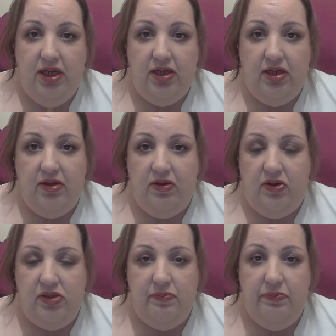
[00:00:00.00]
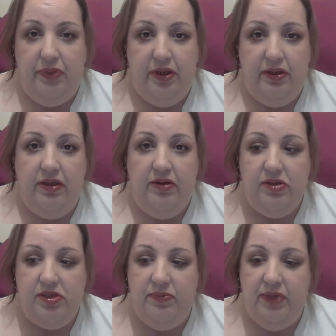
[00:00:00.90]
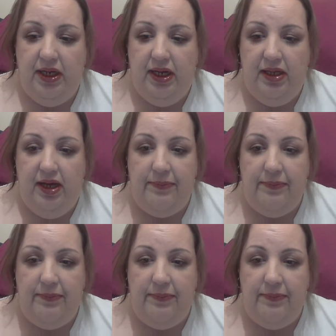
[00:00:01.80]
causing burning or something like that.